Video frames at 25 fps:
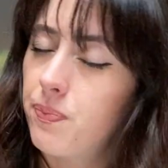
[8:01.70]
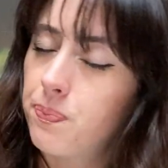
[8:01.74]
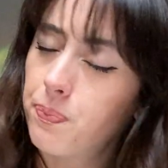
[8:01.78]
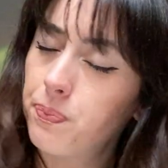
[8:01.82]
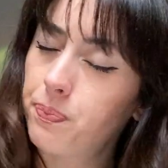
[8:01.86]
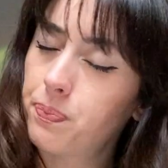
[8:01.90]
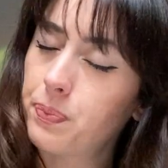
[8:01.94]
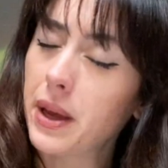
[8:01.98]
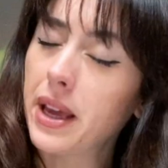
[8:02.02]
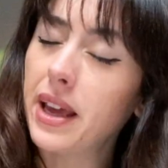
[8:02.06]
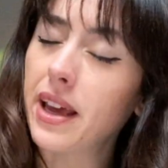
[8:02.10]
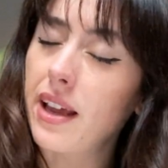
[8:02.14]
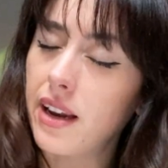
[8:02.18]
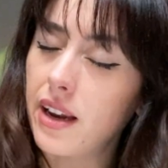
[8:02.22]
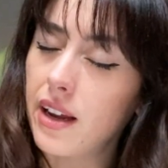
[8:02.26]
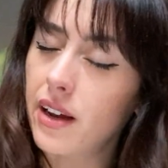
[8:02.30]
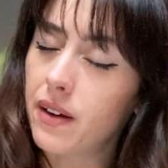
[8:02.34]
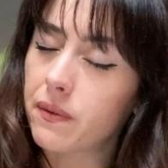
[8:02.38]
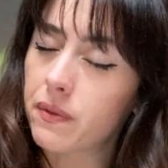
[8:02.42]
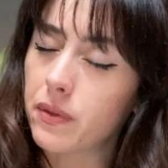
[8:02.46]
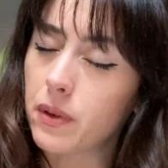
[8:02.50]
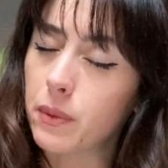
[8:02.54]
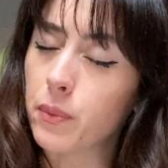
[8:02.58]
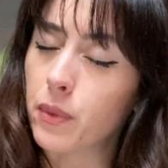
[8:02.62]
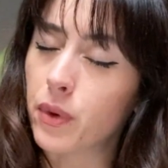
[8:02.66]
beginning
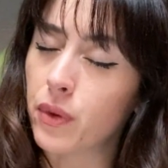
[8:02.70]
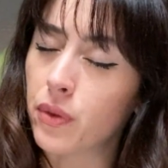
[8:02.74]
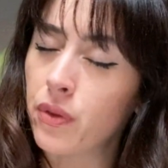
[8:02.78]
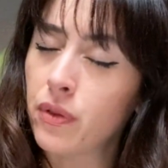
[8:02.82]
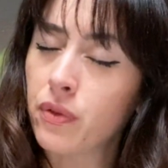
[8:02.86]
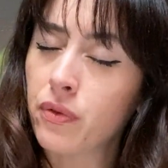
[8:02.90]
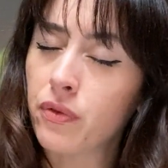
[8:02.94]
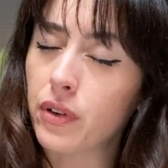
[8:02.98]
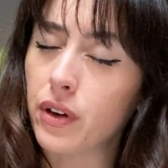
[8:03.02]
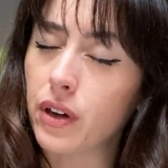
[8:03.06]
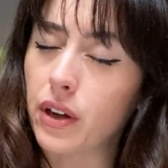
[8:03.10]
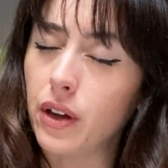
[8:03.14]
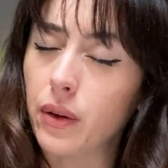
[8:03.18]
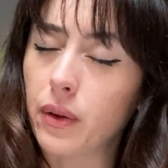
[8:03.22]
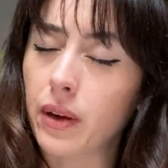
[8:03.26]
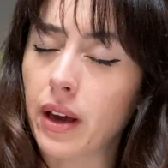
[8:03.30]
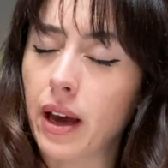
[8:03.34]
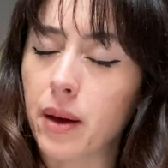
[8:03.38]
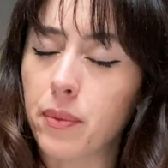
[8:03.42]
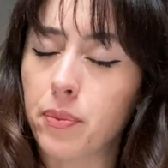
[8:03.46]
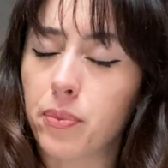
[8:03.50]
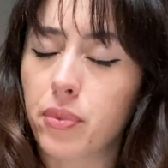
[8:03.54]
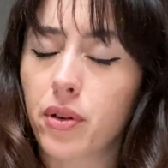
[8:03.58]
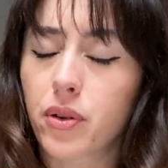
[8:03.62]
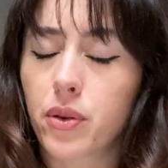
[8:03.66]
of the month for you,
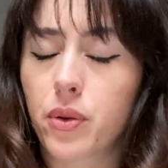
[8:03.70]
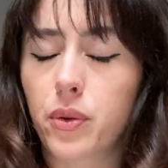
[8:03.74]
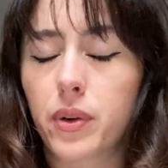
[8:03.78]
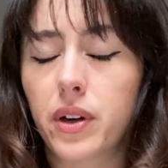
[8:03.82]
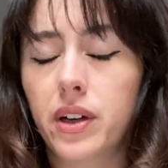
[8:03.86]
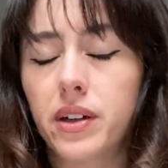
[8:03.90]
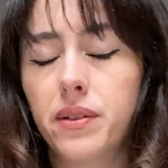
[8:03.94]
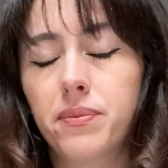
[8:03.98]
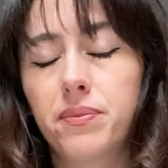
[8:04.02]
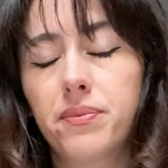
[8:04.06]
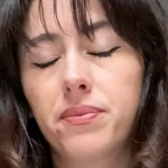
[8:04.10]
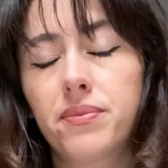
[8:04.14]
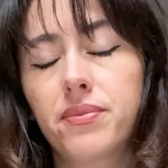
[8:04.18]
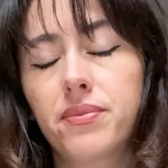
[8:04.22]
Capricorn.